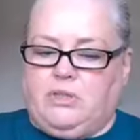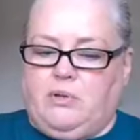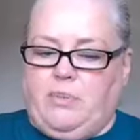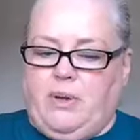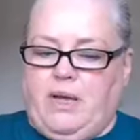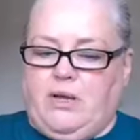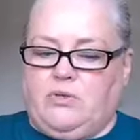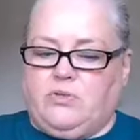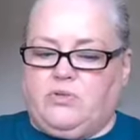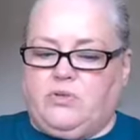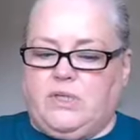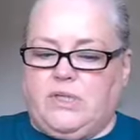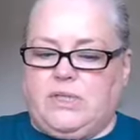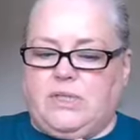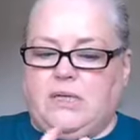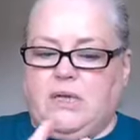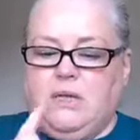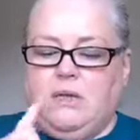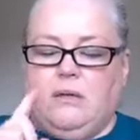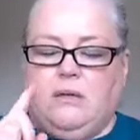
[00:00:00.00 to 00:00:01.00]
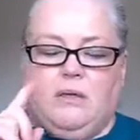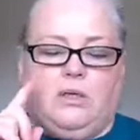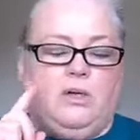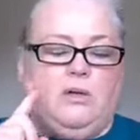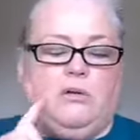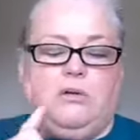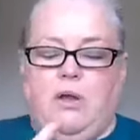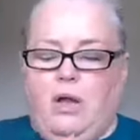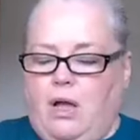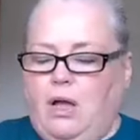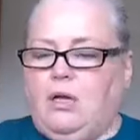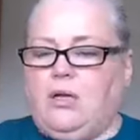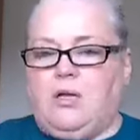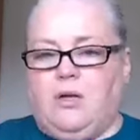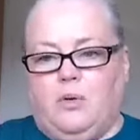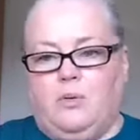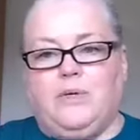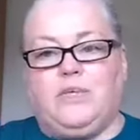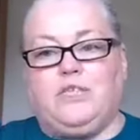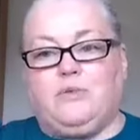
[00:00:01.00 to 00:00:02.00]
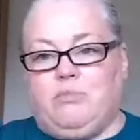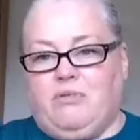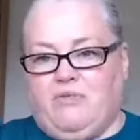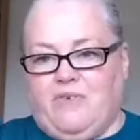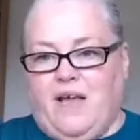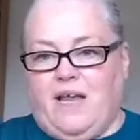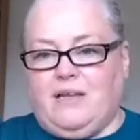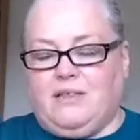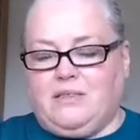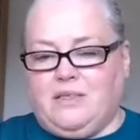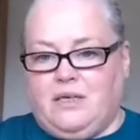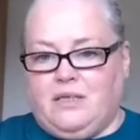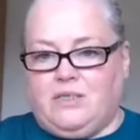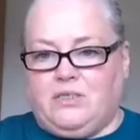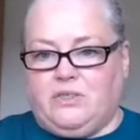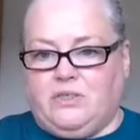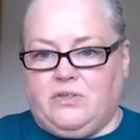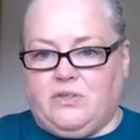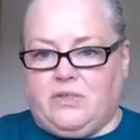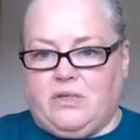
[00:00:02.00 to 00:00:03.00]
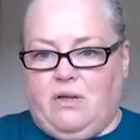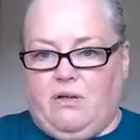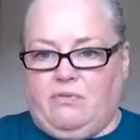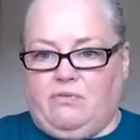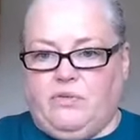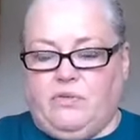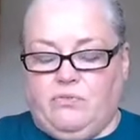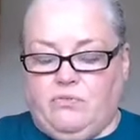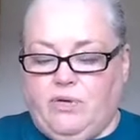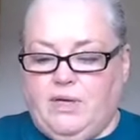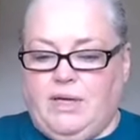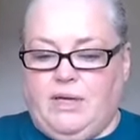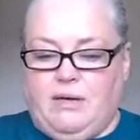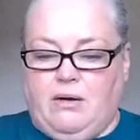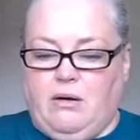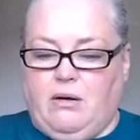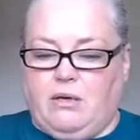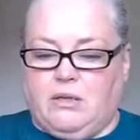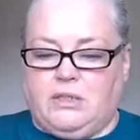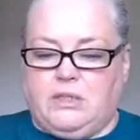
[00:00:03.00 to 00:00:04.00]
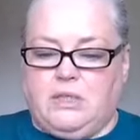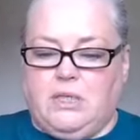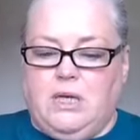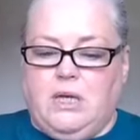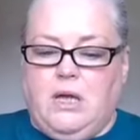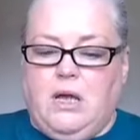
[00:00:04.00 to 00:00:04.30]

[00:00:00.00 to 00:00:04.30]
your boundaries. You're not going to be validating yourself. You really aren't.